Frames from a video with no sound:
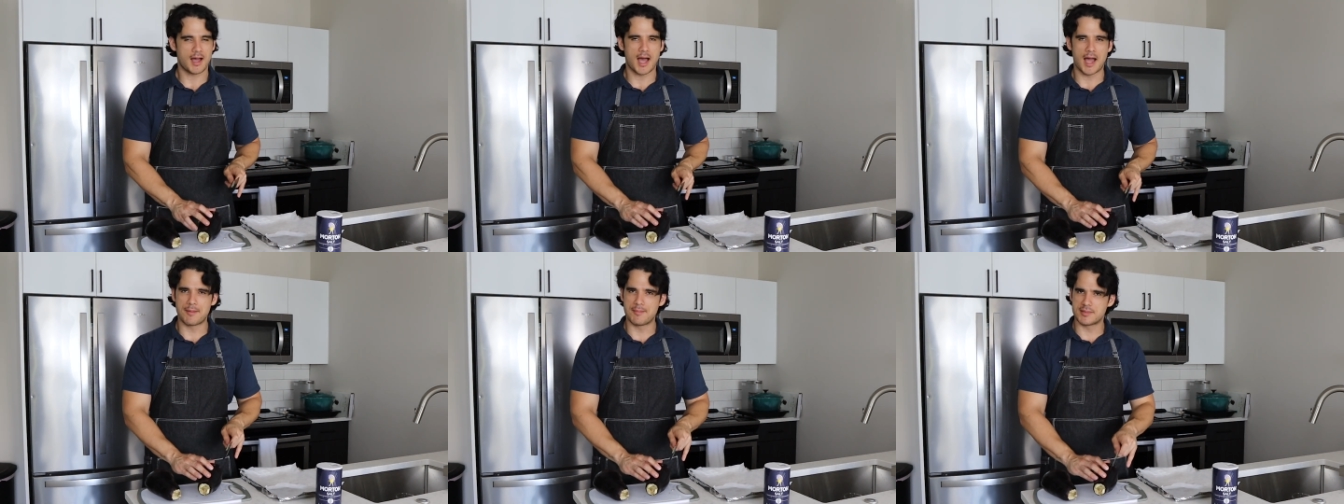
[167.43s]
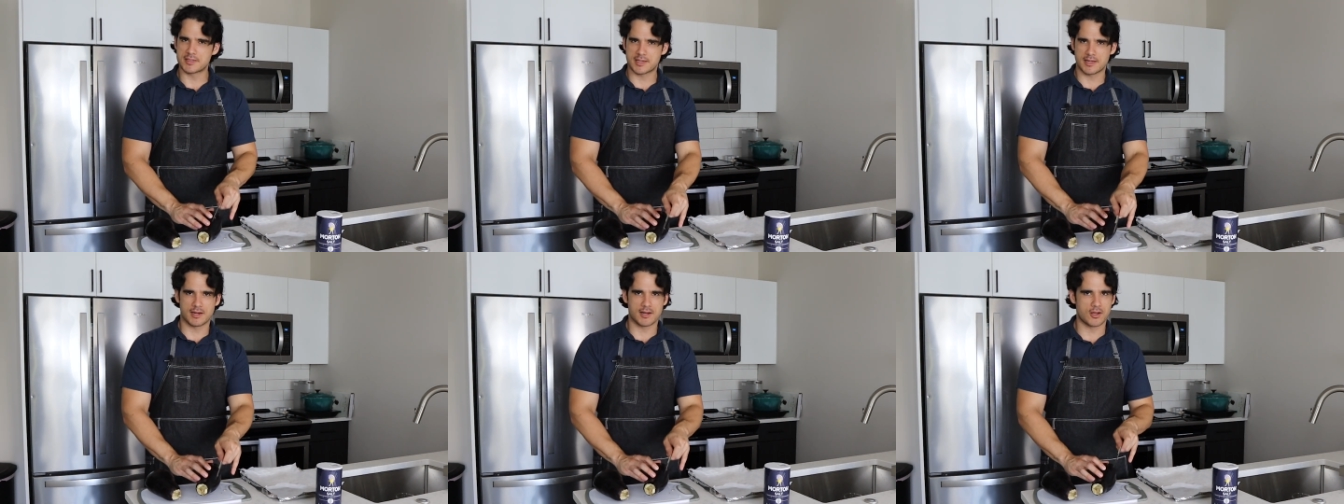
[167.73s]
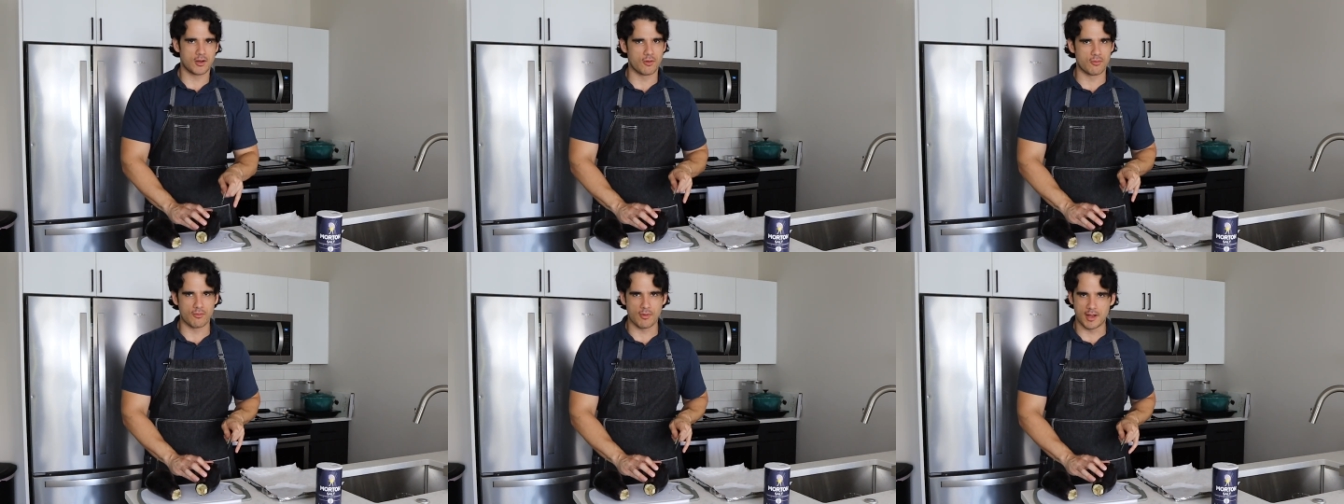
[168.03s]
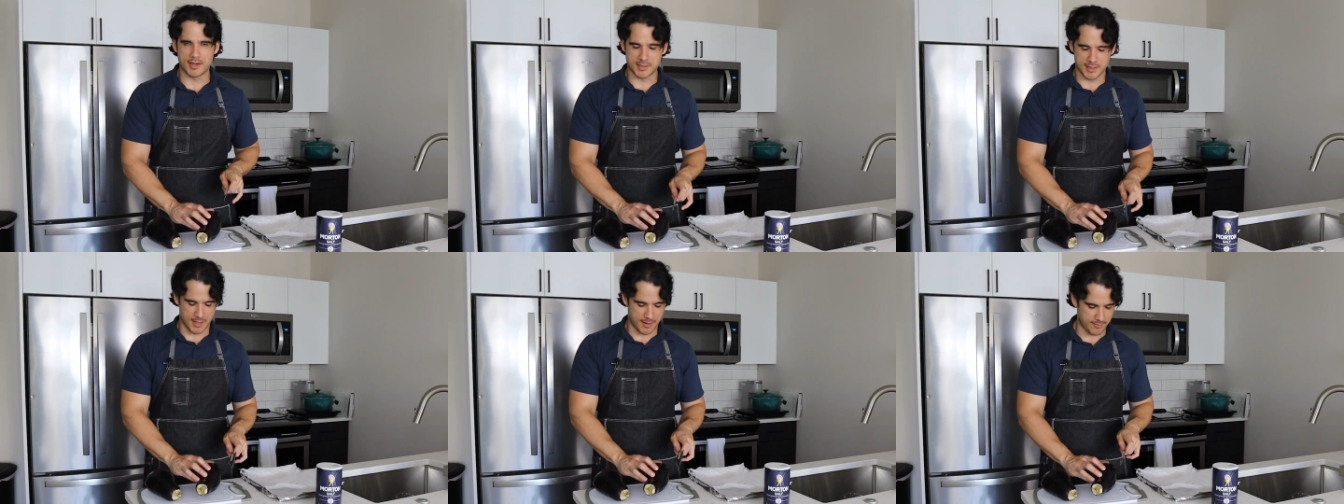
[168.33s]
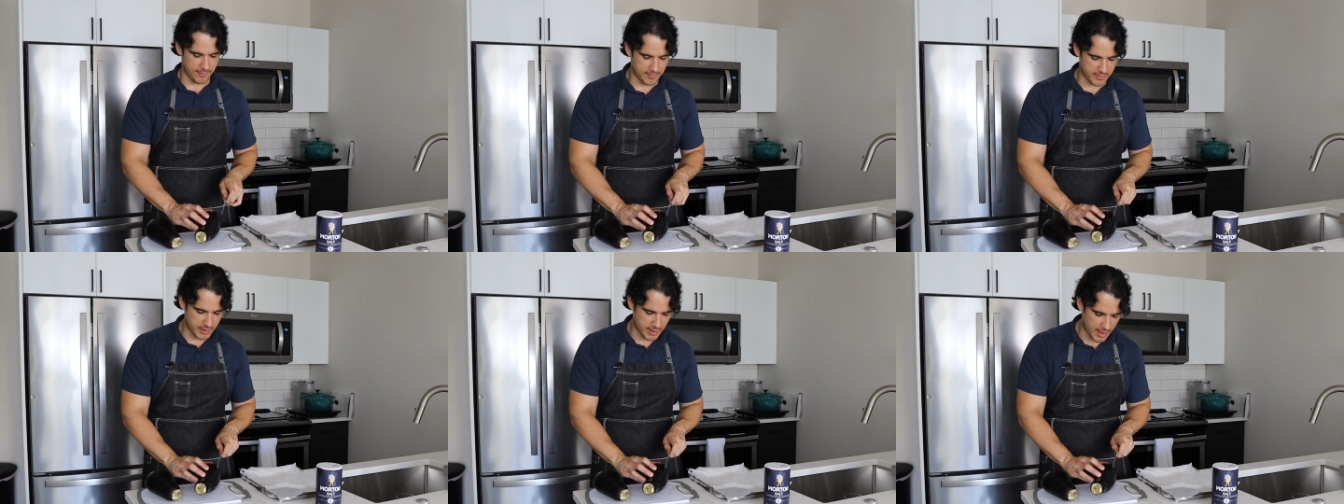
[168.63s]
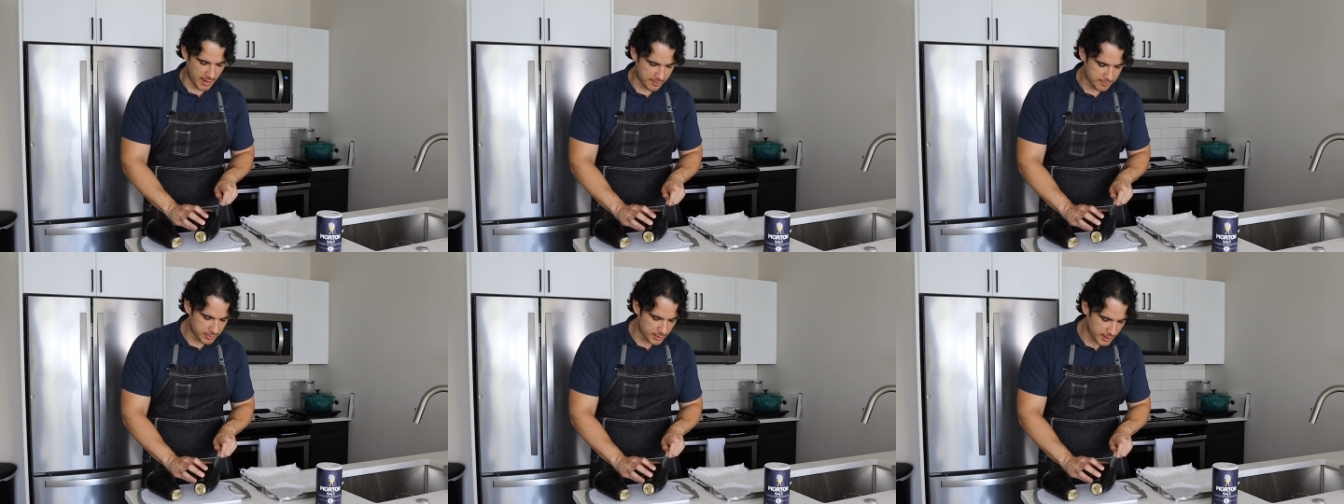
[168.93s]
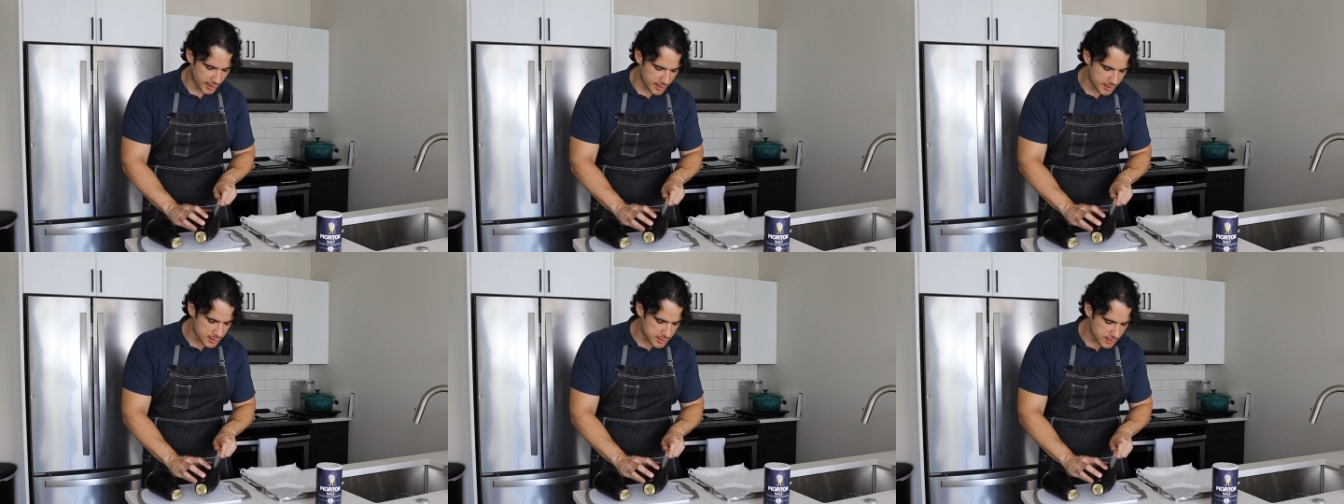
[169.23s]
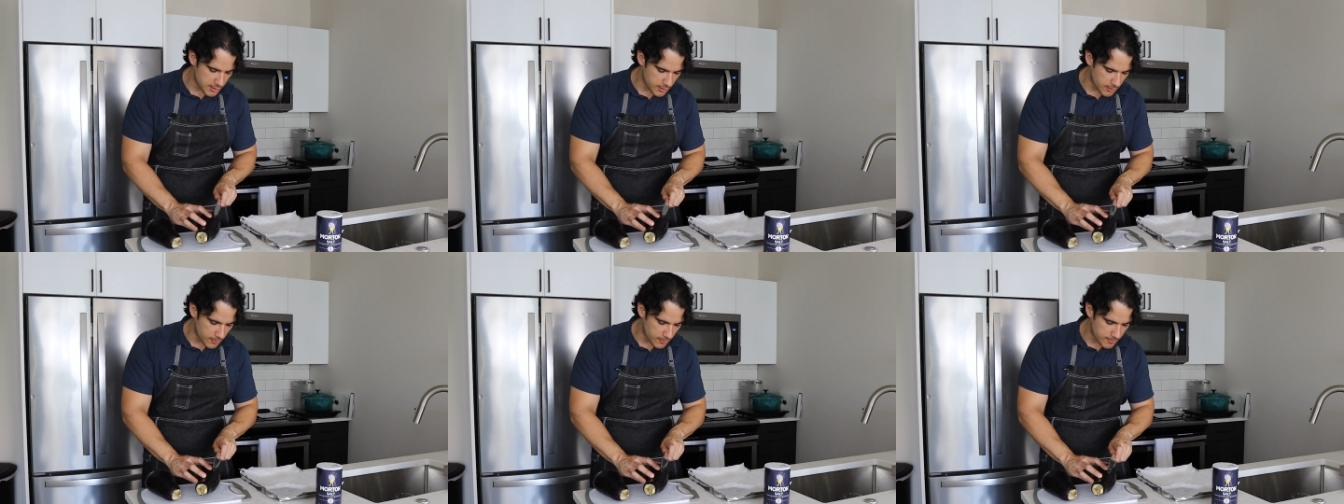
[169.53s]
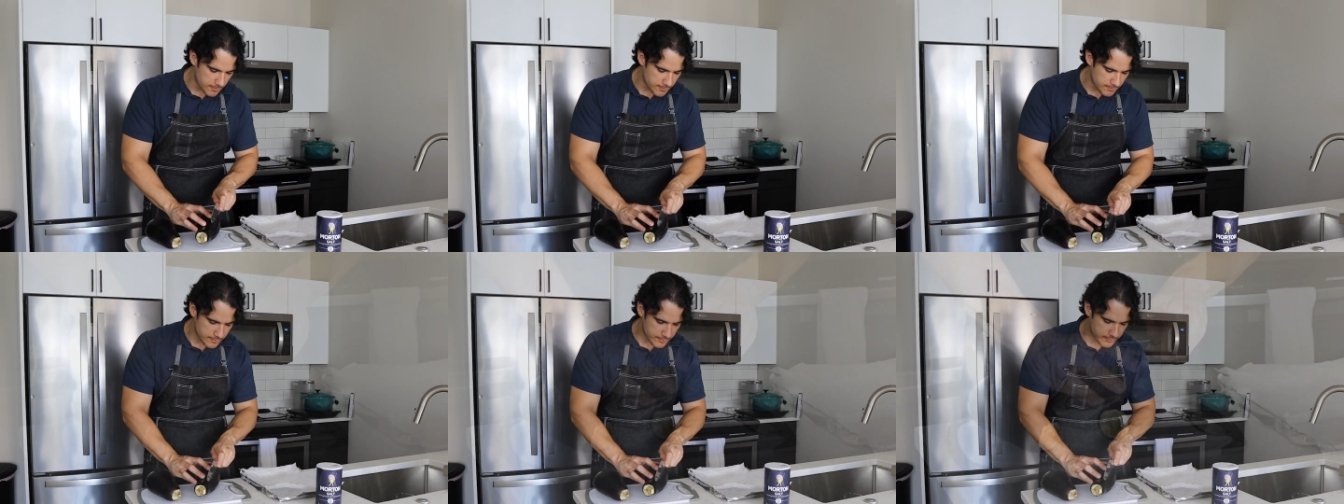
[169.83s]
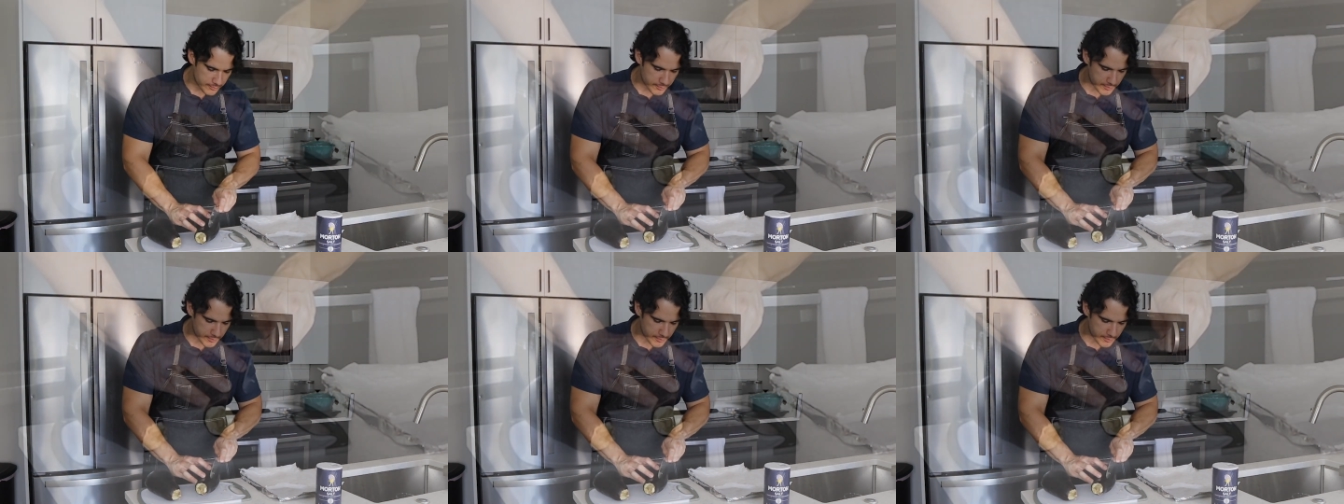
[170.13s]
I'm just going to go right down the eggplant. So,